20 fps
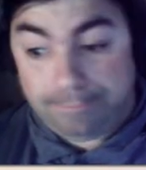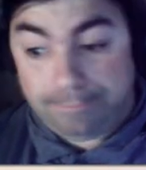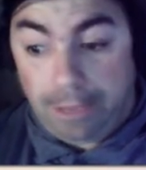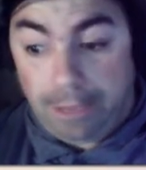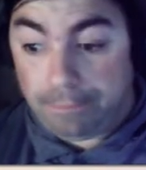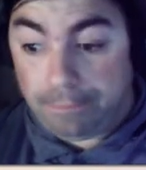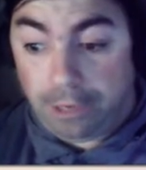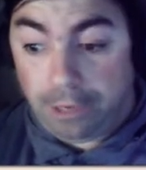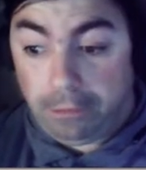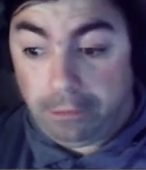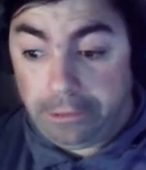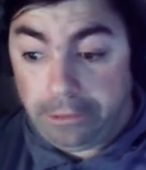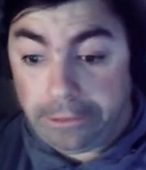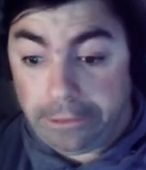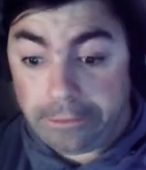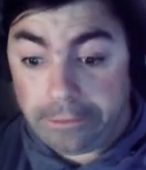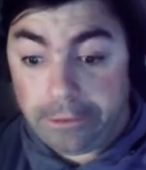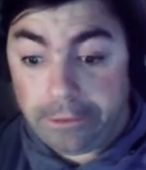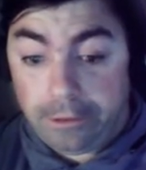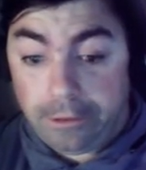I'm telling you,
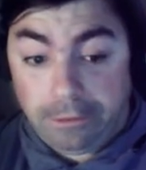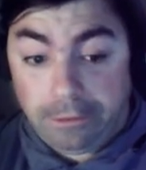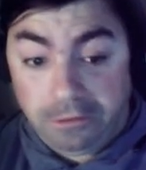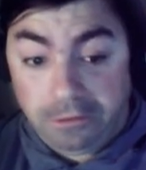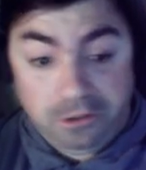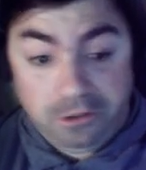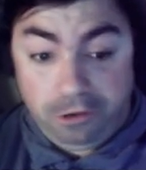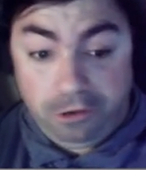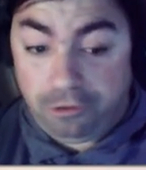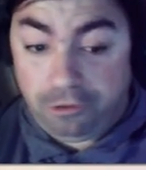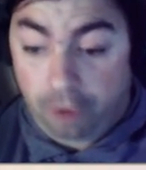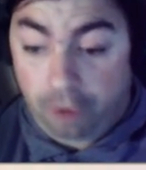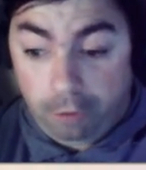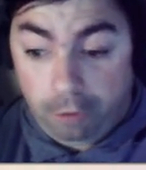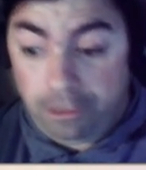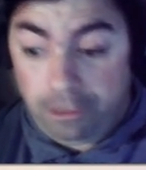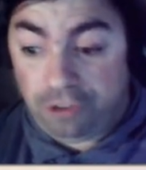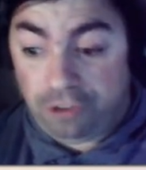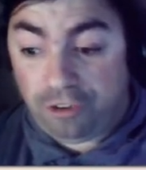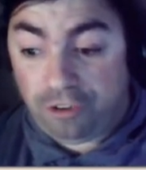there's
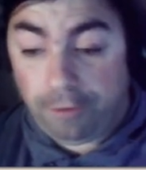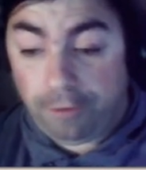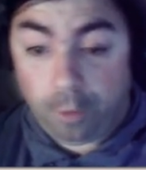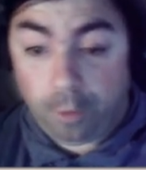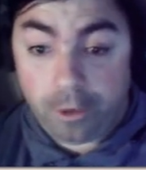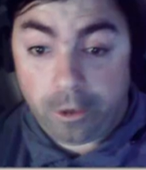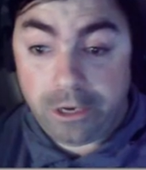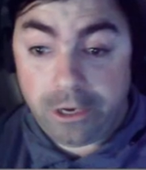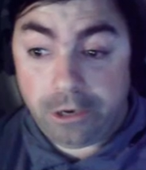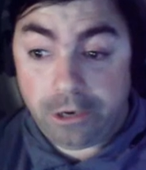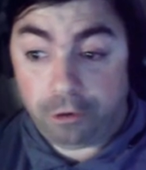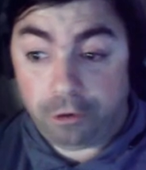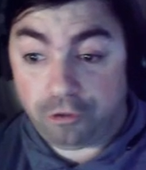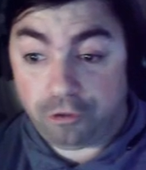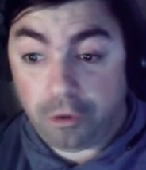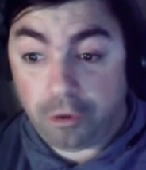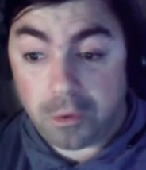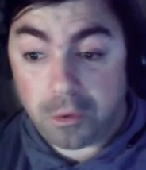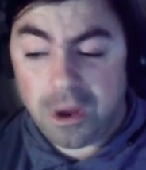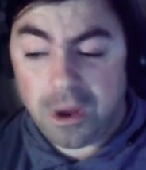already several in here,
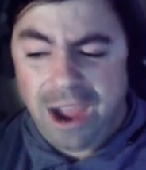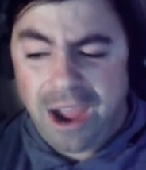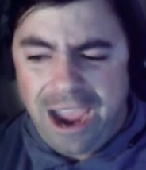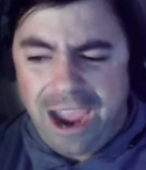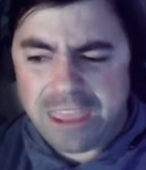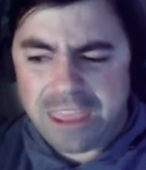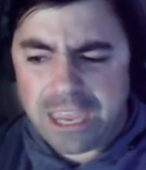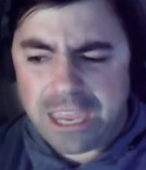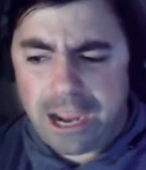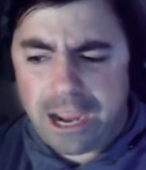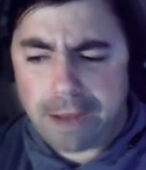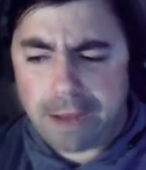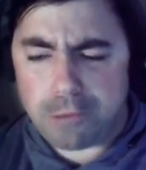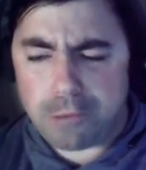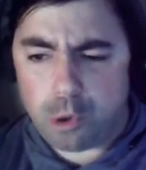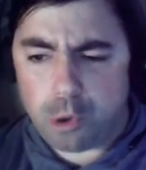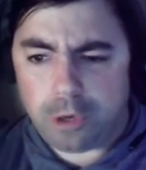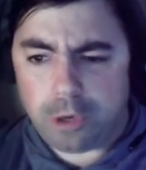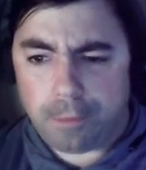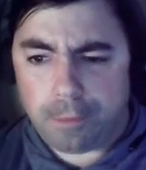so I think I am
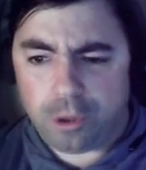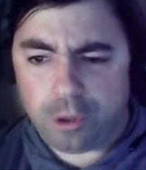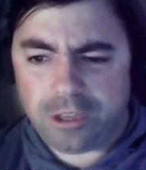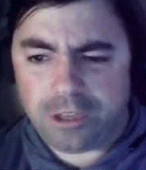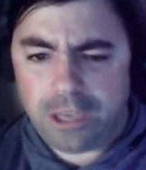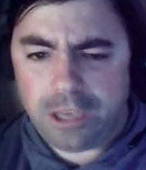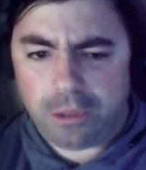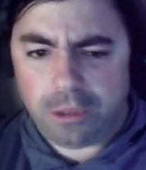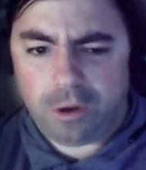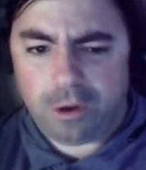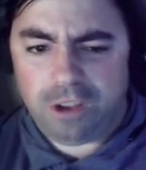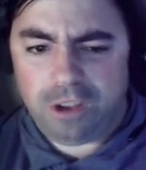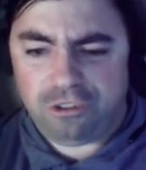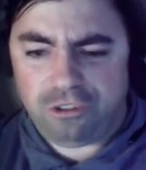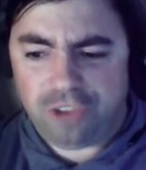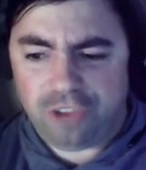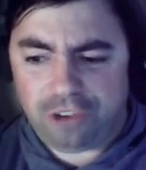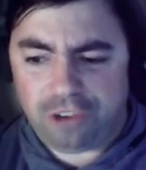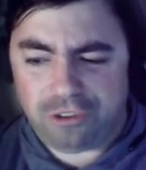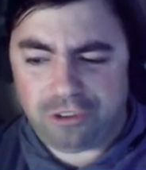going to put together a
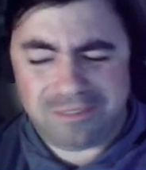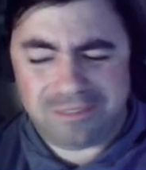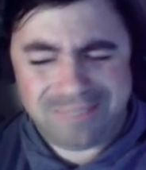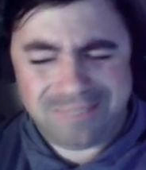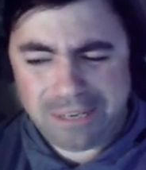section,